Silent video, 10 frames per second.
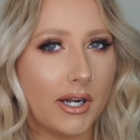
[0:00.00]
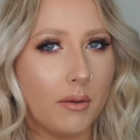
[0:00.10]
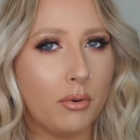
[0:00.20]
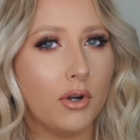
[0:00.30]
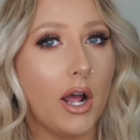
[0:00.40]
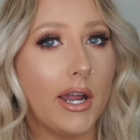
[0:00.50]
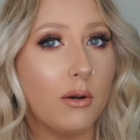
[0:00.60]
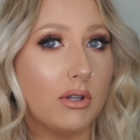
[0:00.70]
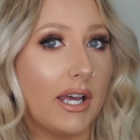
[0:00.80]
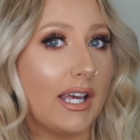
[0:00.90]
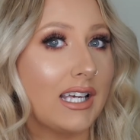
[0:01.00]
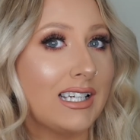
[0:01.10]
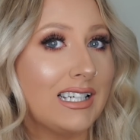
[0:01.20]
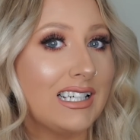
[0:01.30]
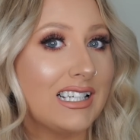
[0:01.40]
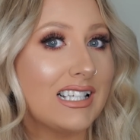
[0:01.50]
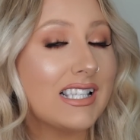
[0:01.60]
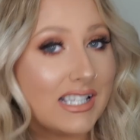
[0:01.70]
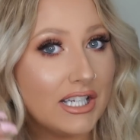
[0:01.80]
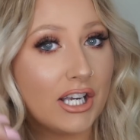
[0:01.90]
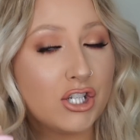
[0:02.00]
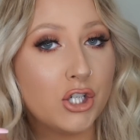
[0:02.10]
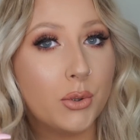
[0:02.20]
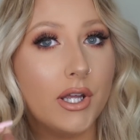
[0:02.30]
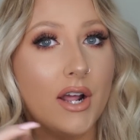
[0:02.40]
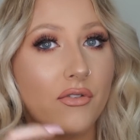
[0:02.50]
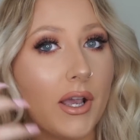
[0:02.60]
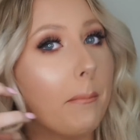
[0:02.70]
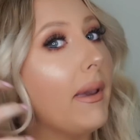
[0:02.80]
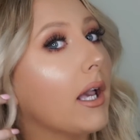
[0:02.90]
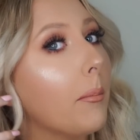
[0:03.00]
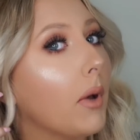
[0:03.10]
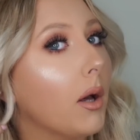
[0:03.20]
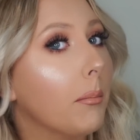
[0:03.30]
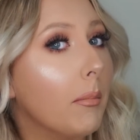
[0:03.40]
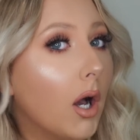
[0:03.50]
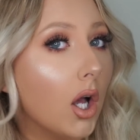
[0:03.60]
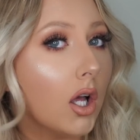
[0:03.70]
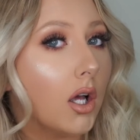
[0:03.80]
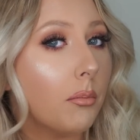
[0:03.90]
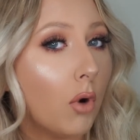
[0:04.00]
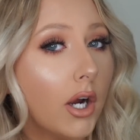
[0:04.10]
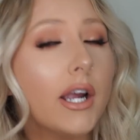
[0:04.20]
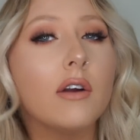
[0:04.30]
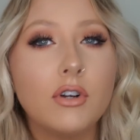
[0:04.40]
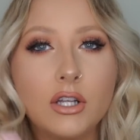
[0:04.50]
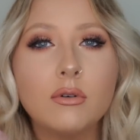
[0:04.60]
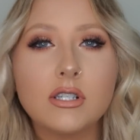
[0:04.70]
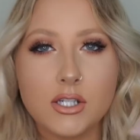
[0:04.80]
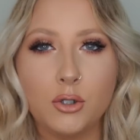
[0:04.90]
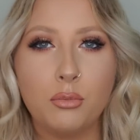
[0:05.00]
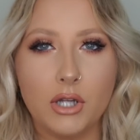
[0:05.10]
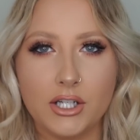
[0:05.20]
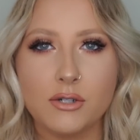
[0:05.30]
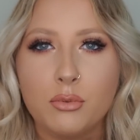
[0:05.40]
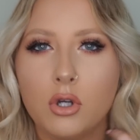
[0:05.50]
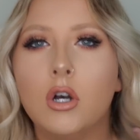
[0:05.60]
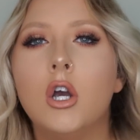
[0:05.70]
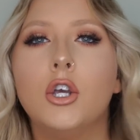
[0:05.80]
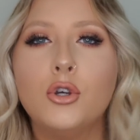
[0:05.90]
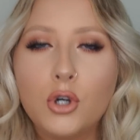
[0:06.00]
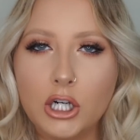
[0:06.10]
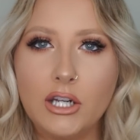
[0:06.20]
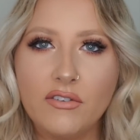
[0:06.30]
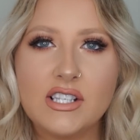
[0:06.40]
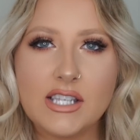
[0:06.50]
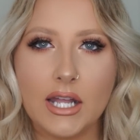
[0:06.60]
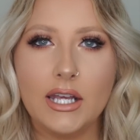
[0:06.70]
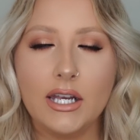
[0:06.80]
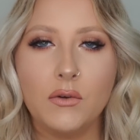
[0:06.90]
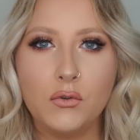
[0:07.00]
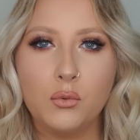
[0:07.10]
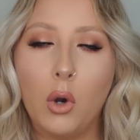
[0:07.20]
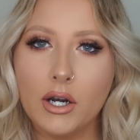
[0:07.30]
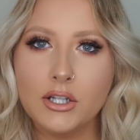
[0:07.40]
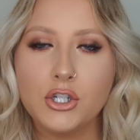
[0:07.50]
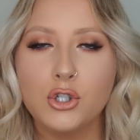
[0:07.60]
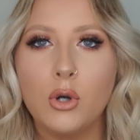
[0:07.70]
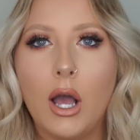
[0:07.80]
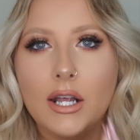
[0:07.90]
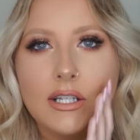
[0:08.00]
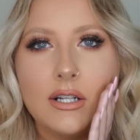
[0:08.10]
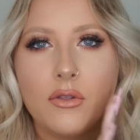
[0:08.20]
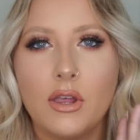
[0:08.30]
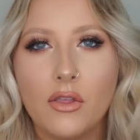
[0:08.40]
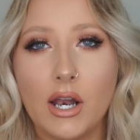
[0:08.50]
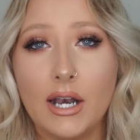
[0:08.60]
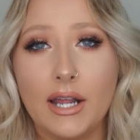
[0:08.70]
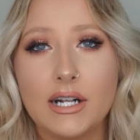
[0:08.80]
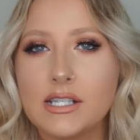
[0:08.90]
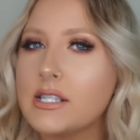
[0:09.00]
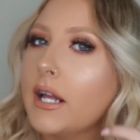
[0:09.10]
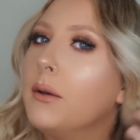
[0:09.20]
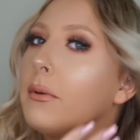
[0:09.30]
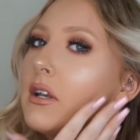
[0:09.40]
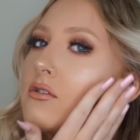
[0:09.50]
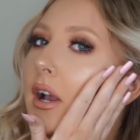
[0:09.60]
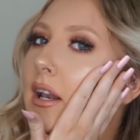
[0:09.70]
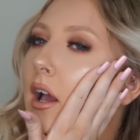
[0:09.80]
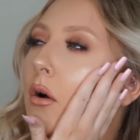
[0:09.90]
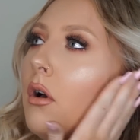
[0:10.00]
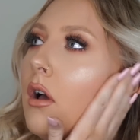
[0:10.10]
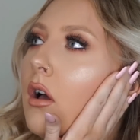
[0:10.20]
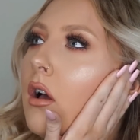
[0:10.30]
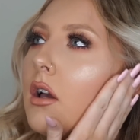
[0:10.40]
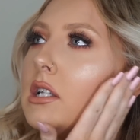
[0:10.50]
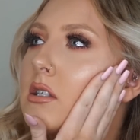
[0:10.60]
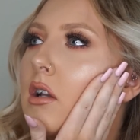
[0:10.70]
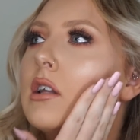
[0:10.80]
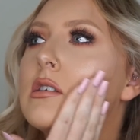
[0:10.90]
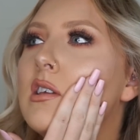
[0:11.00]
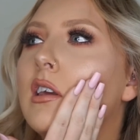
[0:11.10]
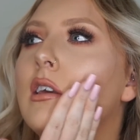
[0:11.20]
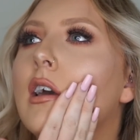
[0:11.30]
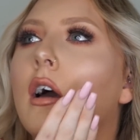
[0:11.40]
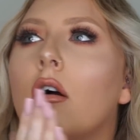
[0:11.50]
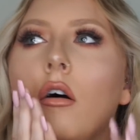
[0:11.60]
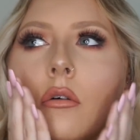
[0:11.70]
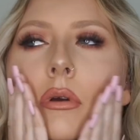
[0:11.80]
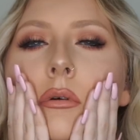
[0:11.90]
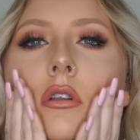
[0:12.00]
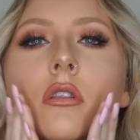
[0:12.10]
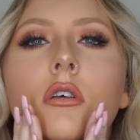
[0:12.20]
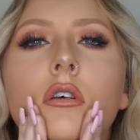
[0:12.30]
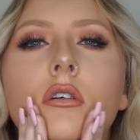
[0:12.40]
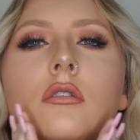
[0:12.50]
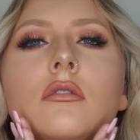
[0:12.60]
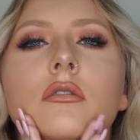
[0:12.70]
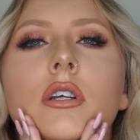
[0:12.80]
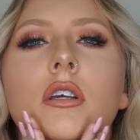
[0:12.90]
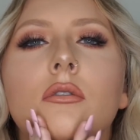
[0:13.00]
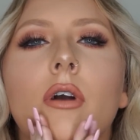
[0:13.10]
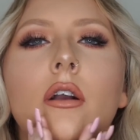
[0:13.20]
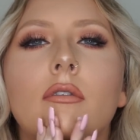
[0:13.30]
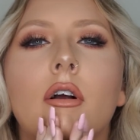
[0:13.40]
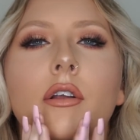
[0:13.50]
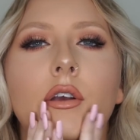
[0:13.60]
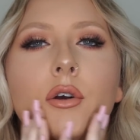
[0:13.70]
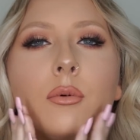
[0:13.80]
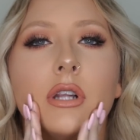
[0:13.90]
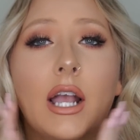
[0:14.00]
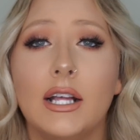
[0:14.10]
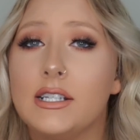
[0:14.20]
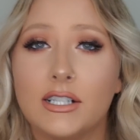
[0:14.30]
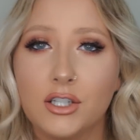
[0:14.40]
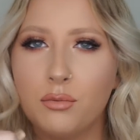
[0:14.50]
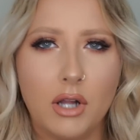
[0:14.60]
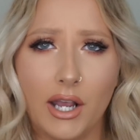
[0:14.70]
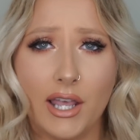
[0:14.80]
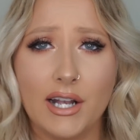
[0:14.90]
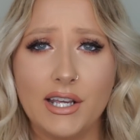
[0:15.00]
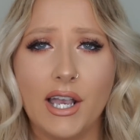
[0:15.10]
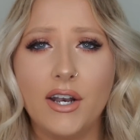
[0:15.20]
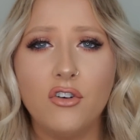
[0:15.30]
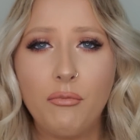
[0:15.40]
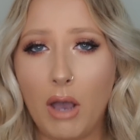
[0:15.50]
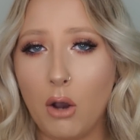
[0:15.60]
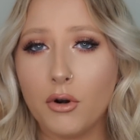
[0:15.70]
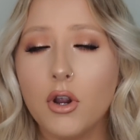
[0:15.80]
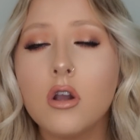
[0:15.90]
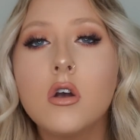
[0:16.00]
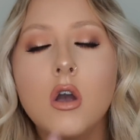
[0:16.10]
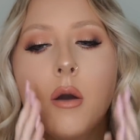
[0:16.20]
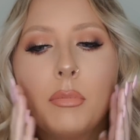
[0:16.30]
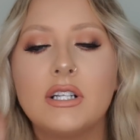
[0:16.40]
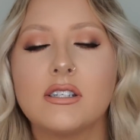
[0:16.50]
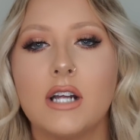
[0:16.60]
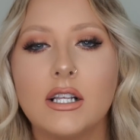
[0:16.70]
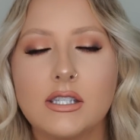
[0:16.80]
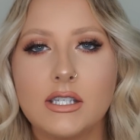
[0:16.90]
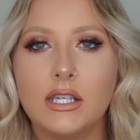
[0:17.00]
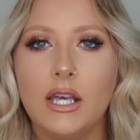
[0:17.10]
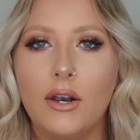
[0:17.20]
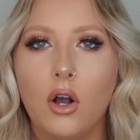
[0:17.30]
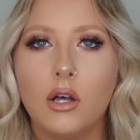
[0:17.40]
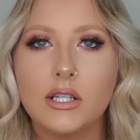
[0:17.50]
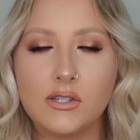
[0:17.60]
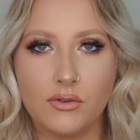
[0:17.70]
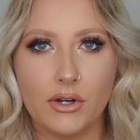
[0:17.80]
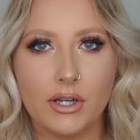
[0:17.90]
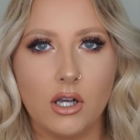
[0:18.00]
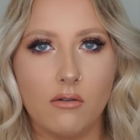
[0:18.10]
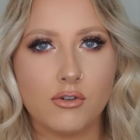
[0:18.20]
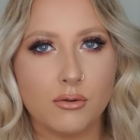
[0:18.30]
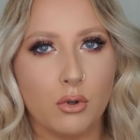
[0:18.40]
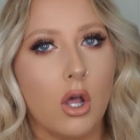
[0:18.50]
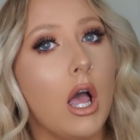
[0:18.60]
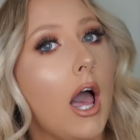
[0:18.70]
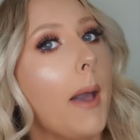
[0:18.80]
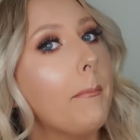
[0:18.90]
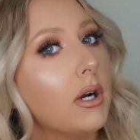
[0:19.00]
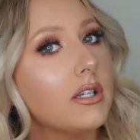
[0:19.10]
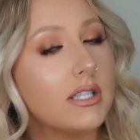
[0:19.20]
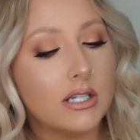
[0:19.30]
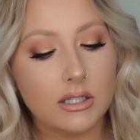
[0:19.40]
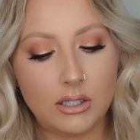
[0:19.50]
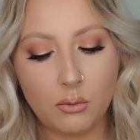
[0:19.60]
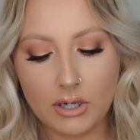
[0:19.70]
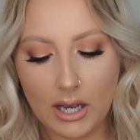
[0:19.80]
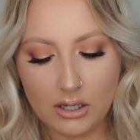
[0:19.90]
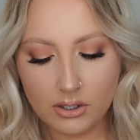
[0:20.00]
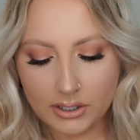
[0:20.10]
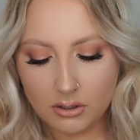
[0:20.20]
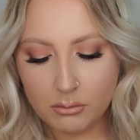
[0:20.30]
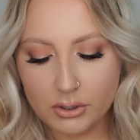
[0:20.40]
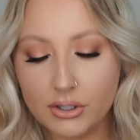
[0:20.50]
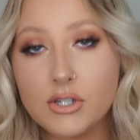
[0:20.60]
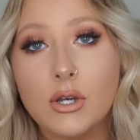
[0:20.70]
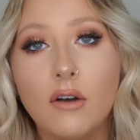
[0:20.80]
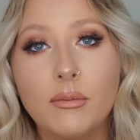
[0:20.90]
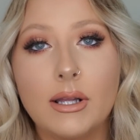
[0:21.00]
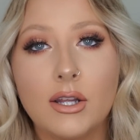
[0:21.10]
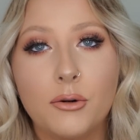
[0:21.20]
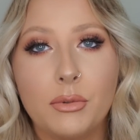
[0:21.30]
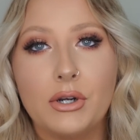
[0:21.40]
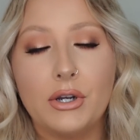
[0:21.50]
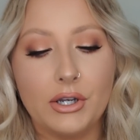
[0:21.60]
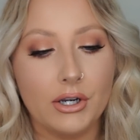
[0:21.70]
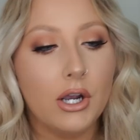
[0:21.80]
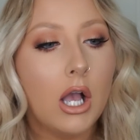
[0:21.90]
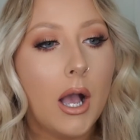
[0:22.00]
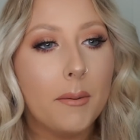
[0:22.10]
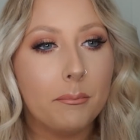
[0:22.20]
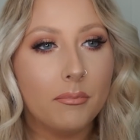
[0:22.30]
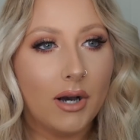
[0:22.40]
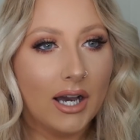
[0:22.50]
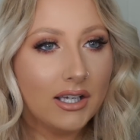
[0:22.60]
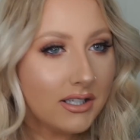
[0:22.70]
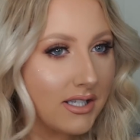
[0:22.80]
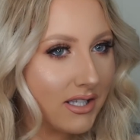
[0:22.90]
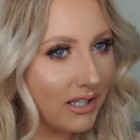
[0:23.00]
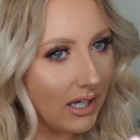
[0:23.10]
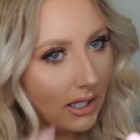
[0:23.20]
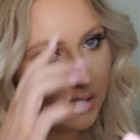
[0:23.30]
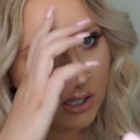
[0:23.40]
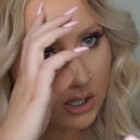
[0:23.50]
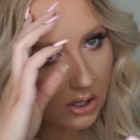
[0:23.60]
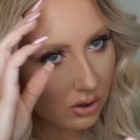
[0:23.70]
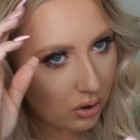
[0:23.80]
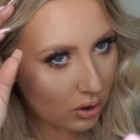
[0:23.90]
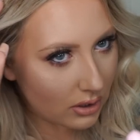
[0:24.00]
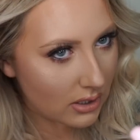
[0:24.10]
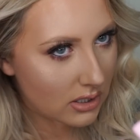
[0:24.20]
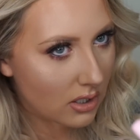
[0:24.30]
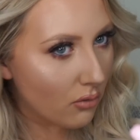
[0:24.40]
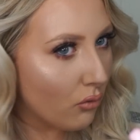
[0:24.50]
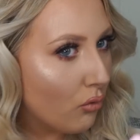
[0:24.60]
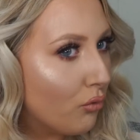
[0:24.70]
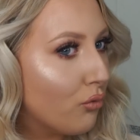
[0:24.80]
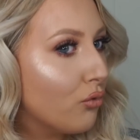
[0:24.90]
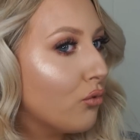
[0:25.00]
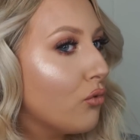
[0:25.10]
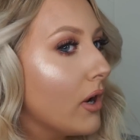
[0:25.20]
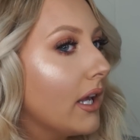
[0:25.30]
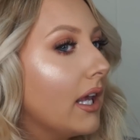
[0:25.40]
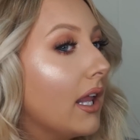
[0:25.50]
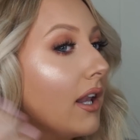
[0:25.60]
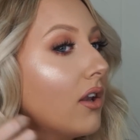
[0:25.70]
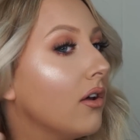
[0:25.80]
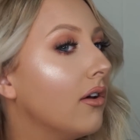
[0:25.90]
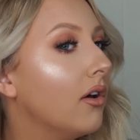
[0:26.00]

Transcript: that I put on it would like stick to it and like make a mark. Everything was still blendable. You could have set it if you wanted to. I didn't think that I needed to set it because right now it's not sticky at all. Maybe a little sticky right around here where like I didn't apply any kind of powder, but it's not sticky at all. It's very comfortable. And personally, when I look in the mirror, so I have my little mirror here, my skin looks friggin'